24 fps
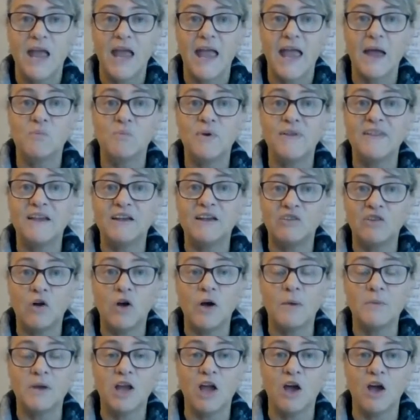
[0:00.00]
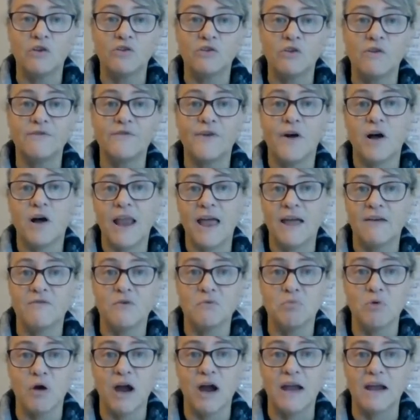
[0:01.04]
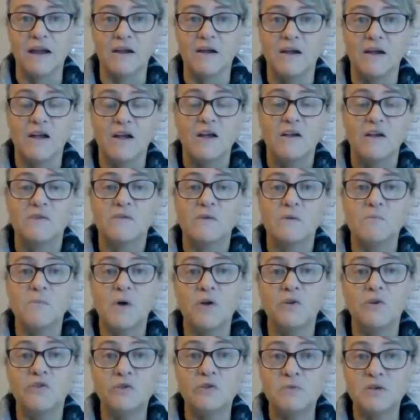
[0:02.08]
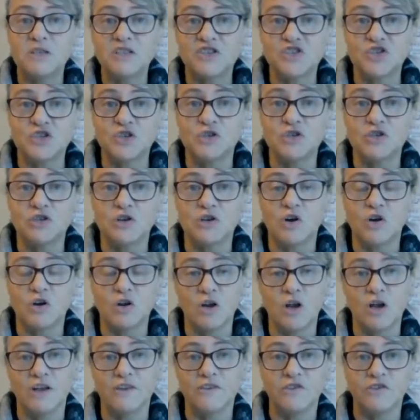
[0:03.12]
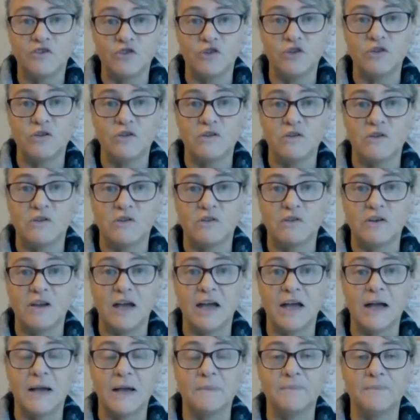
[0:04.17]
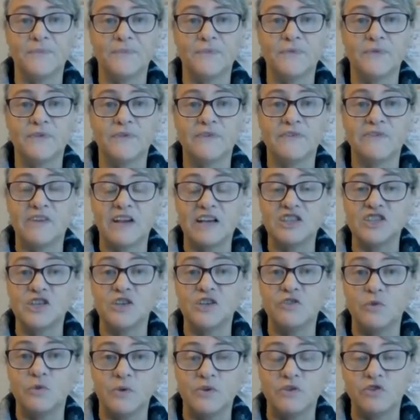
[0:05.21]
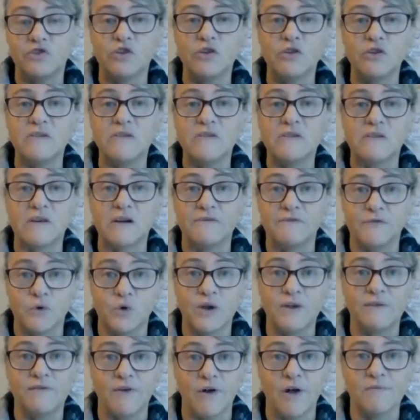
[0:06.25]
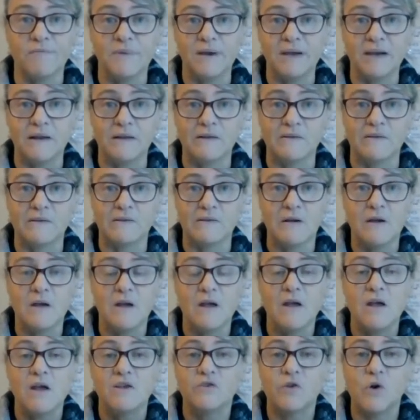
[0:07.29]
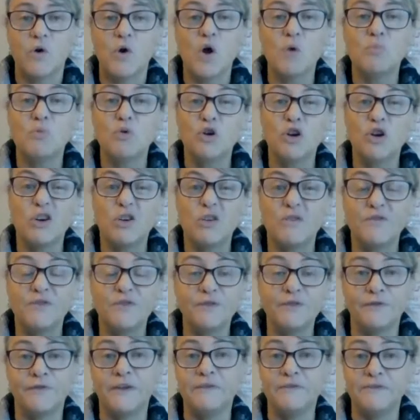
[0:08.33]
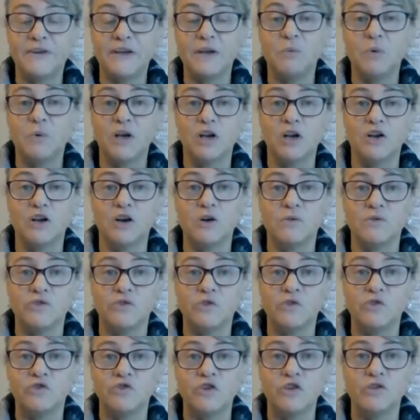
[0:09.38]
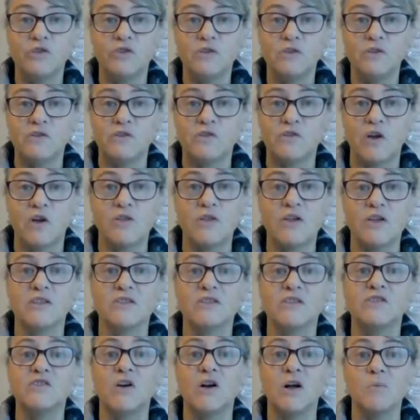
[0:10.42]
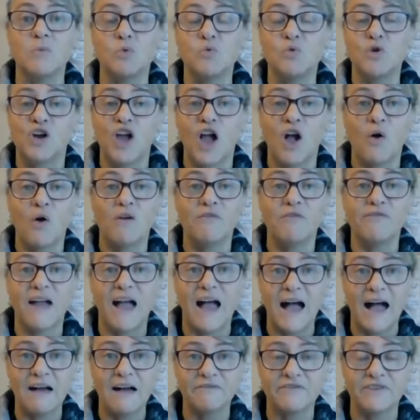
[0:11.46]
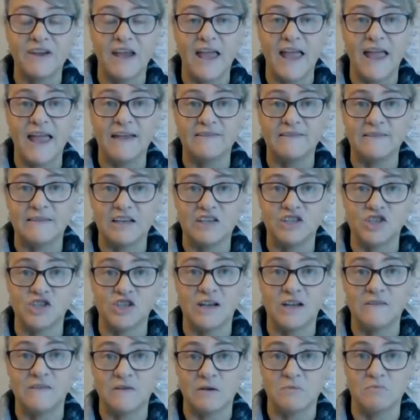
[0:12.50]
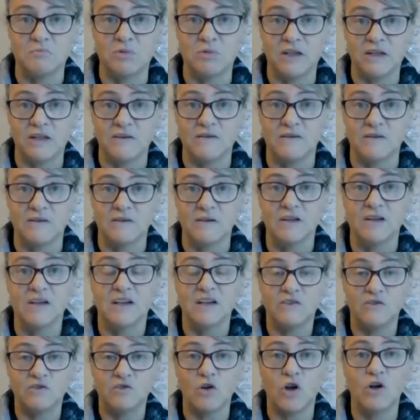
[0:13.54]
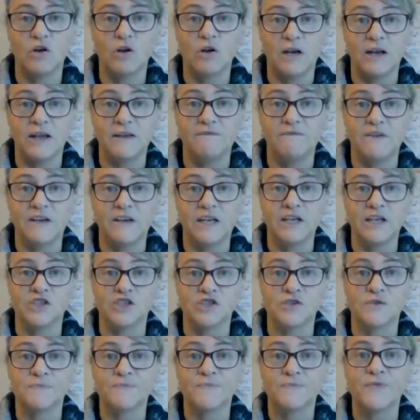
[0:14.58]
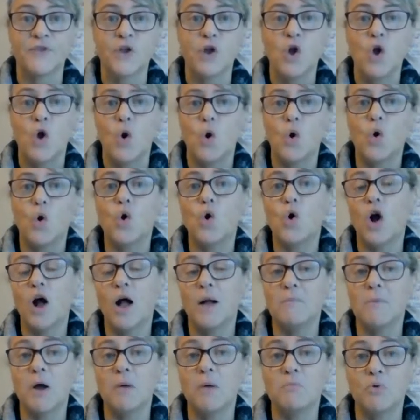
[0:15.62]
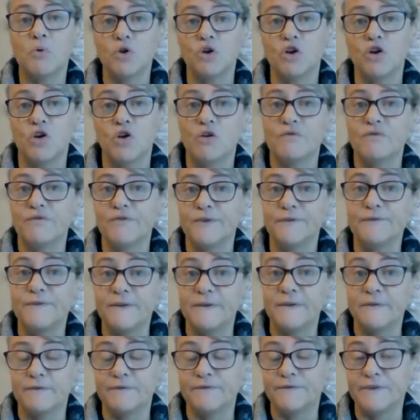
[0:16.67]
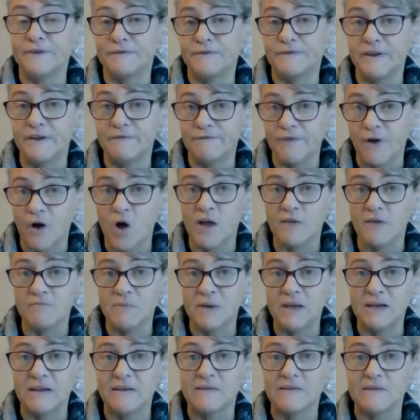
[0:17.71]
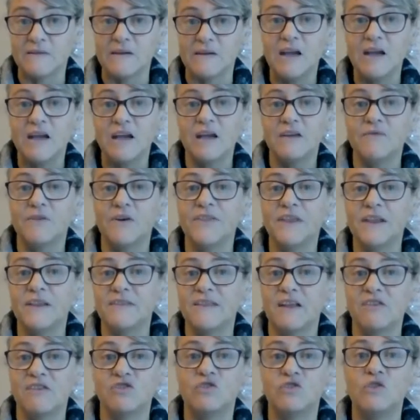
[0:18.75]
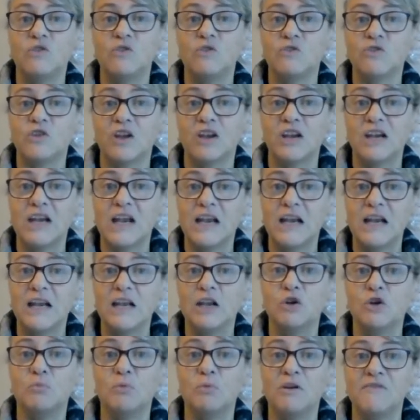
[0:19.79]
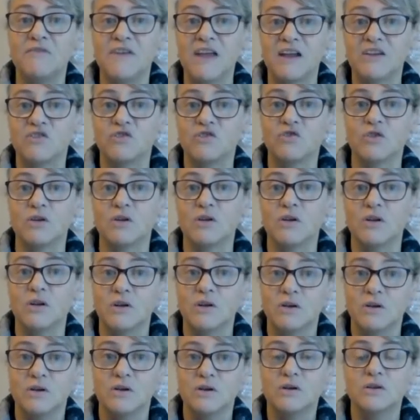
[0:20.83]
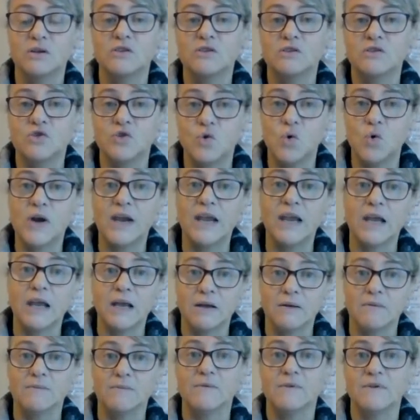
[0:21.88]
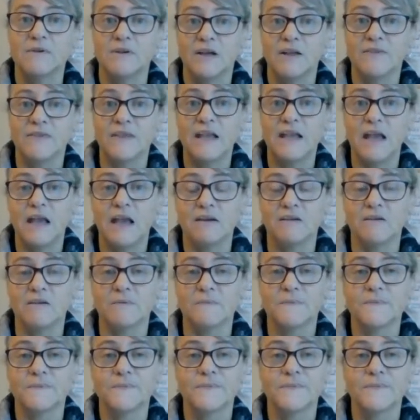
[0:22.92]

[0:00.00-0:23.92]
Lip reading: And when that timer goes off, I'll have a break. So most of my online student sessions with students are 45 minutes. So I'll put it on for 50 when I know it's a student, so that the timer will go off after our session has completed, is totally finished. Or I might put it on for 55 minutes if I think that student's going to need a little bit of extra talking at the end.